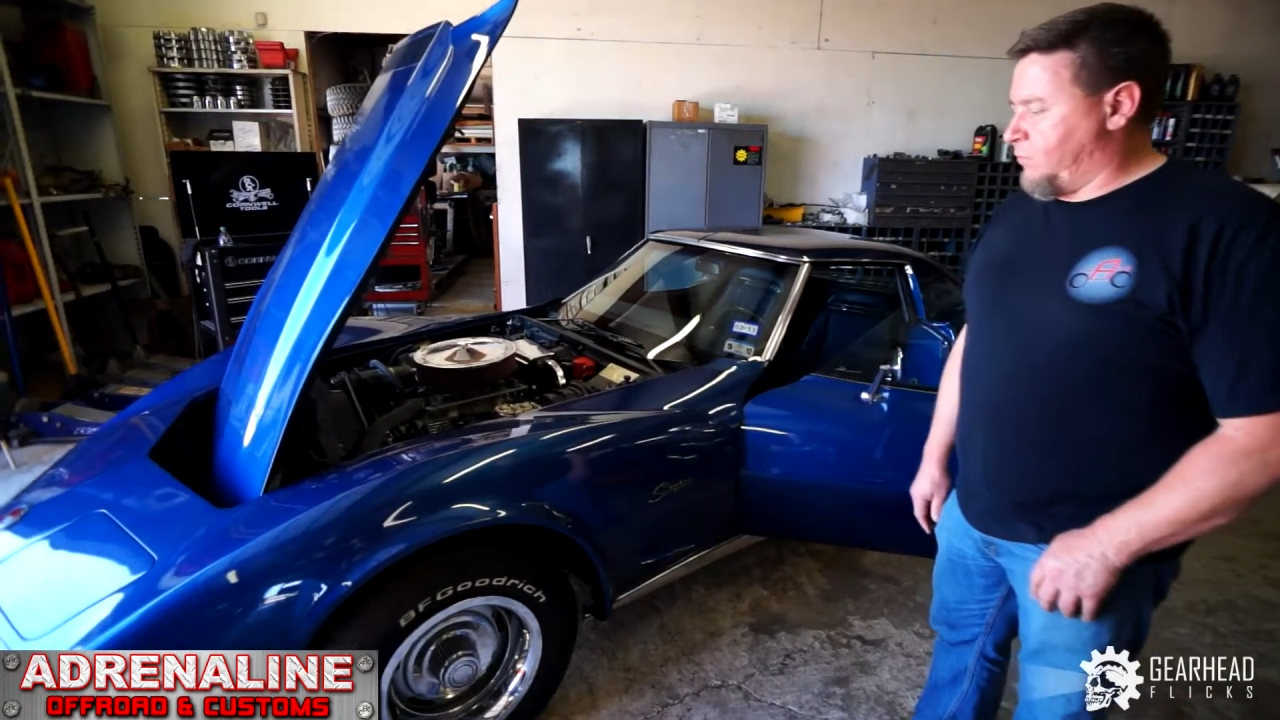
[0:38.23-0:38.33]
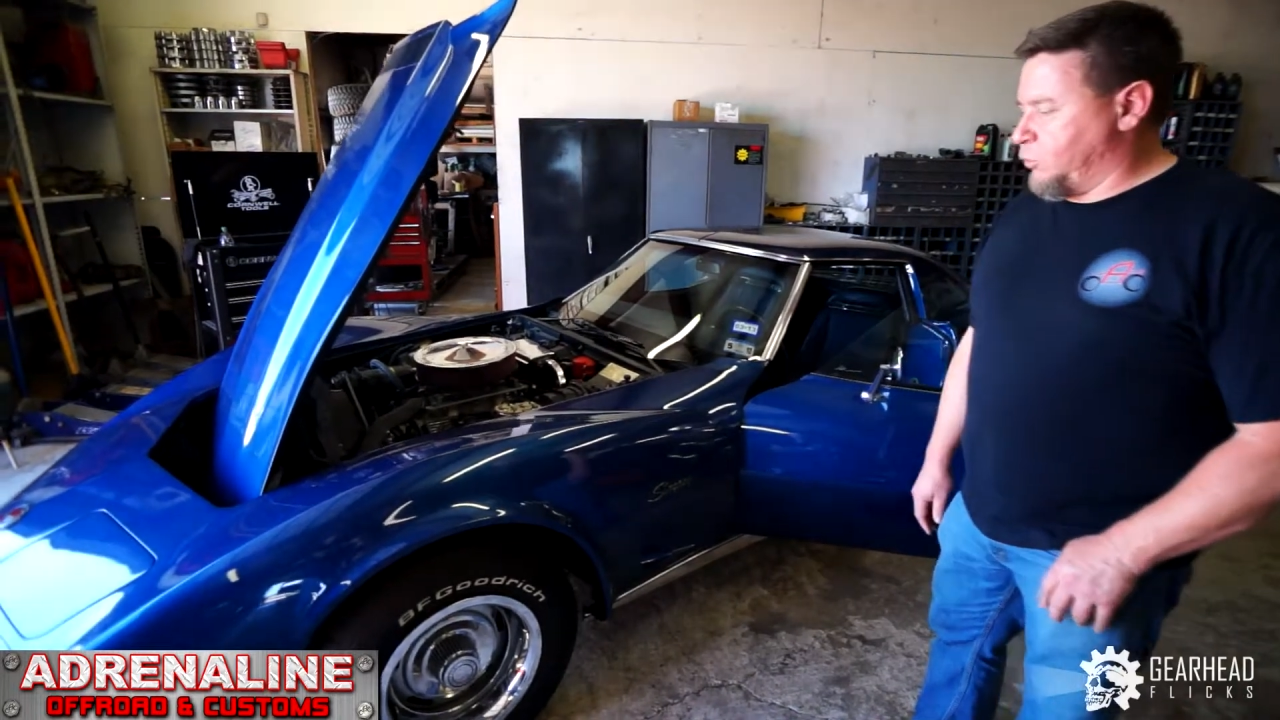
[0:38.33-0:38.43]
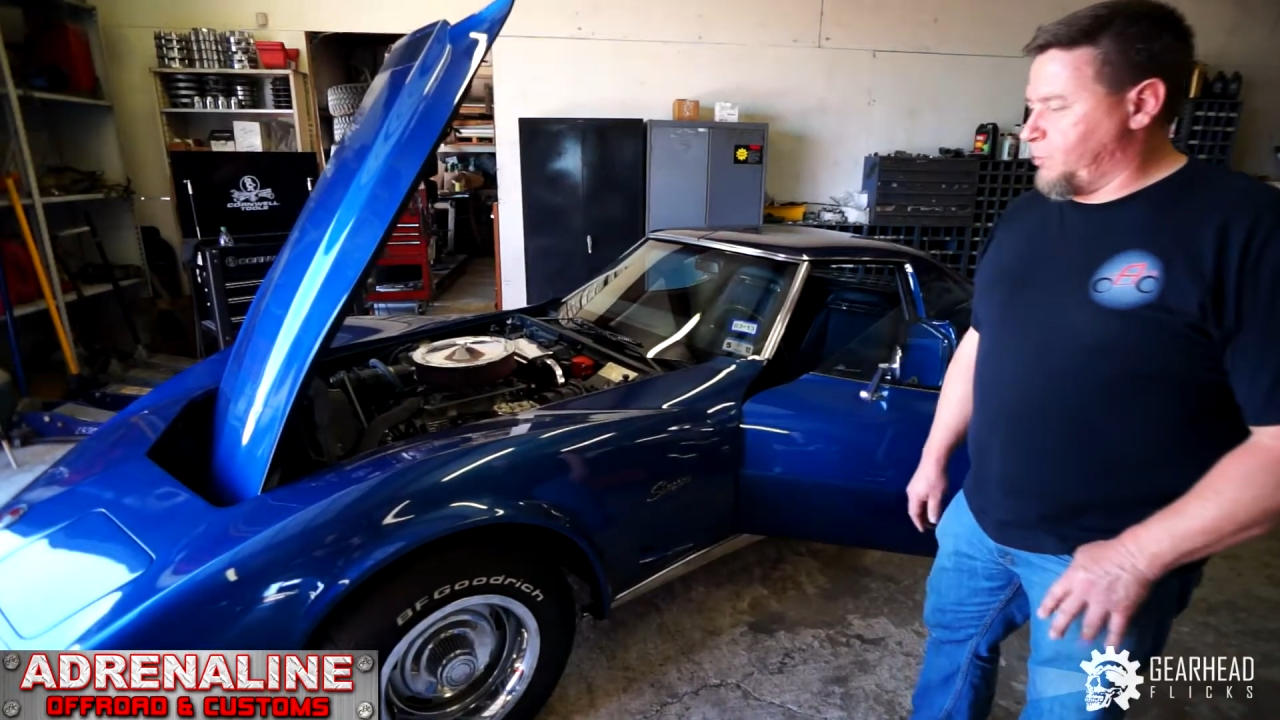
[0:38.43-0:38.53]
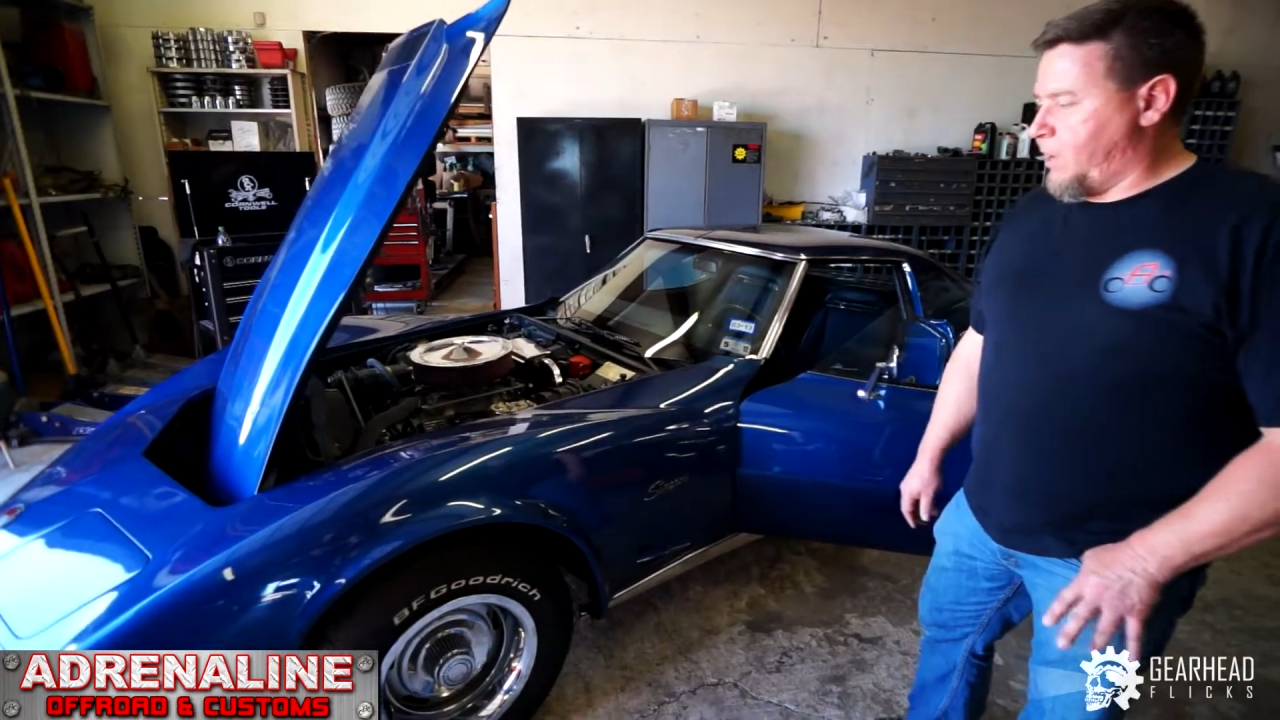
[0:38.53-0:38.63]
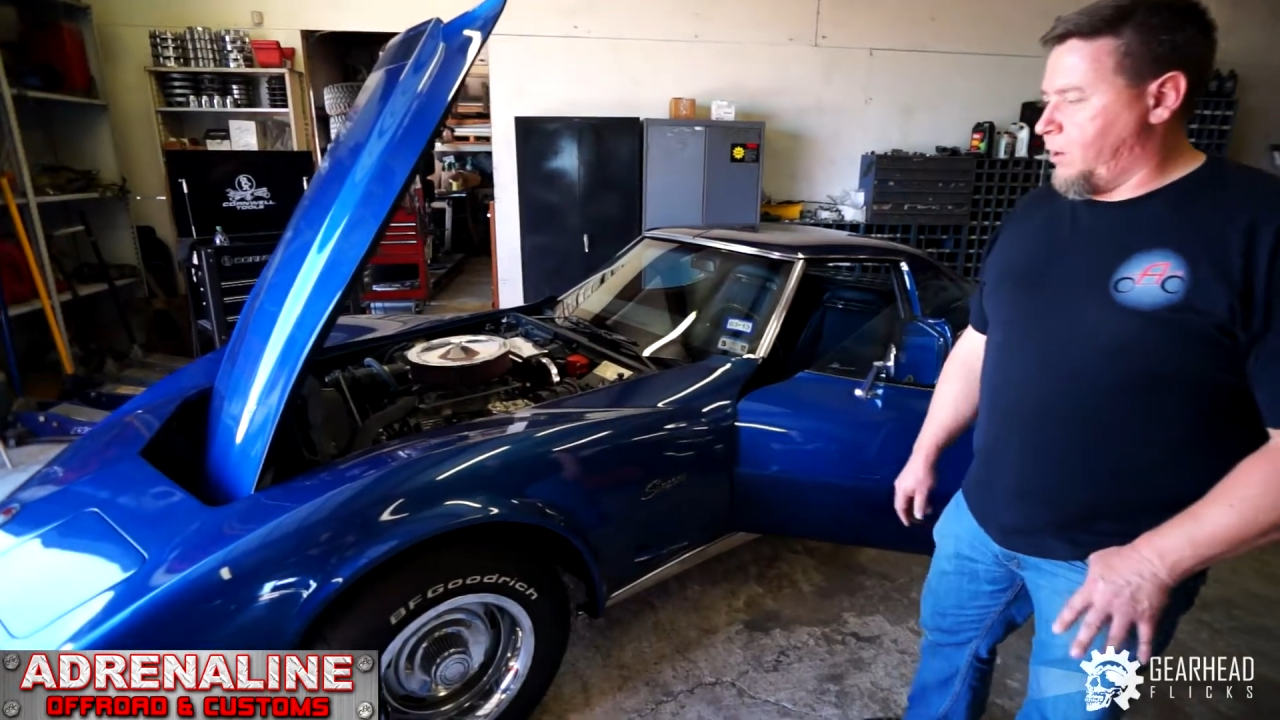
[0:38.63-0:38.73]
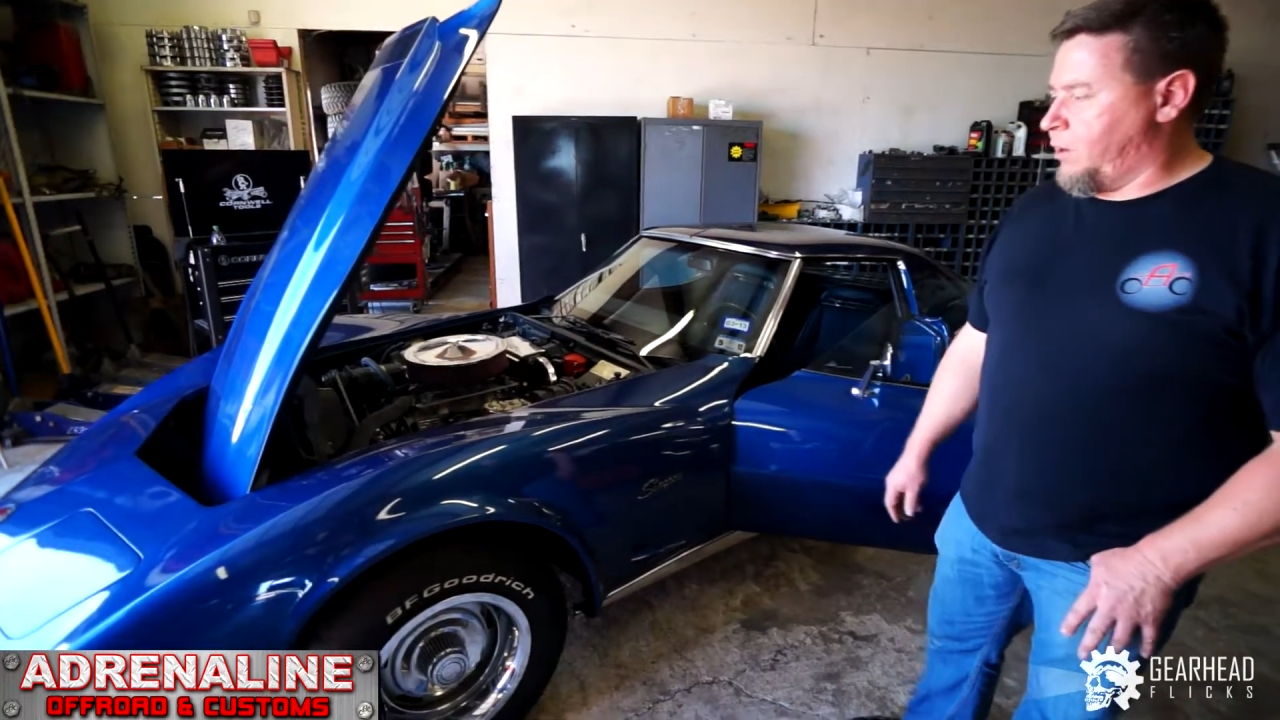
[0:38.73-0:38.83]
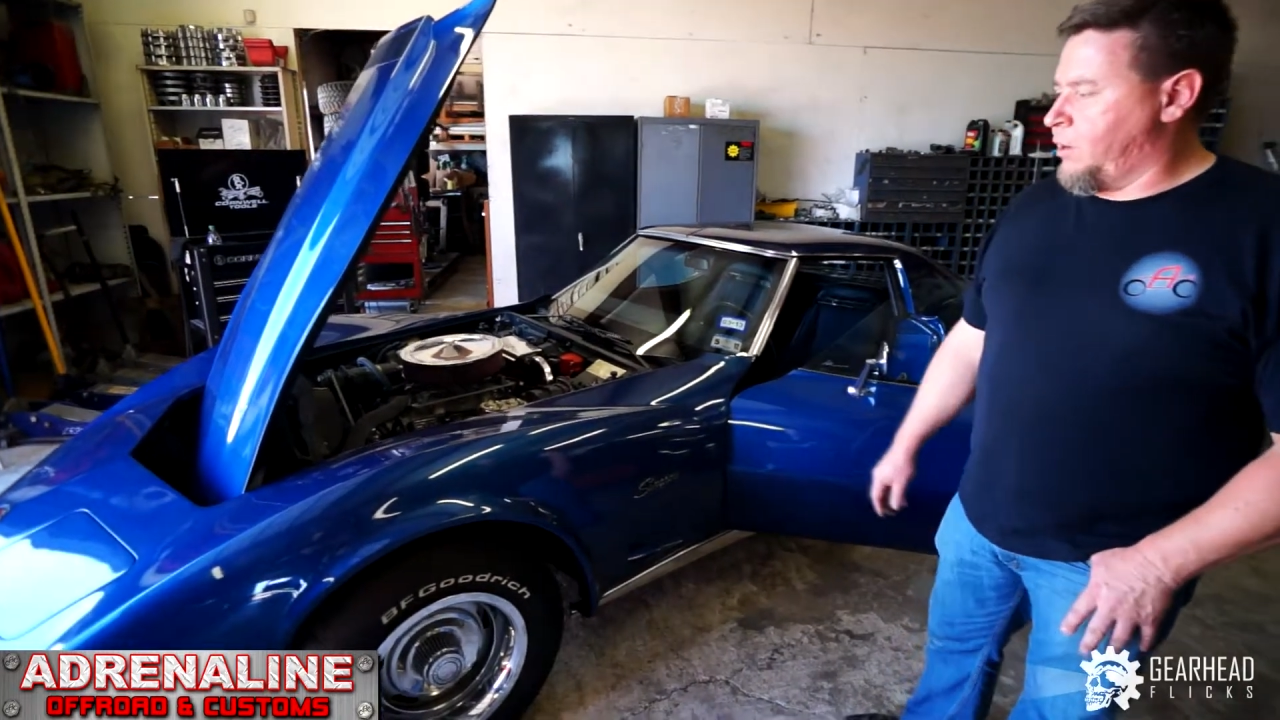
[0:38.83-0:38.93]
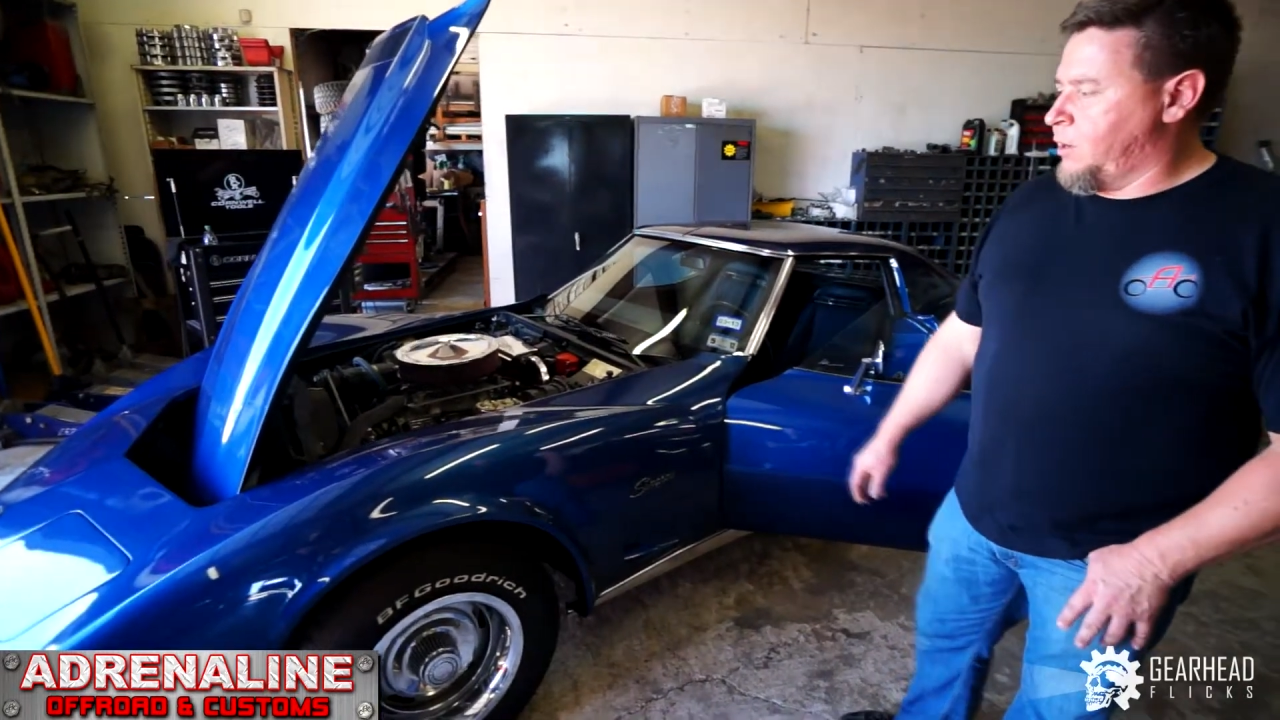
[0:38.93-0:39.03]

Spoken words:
horsepower.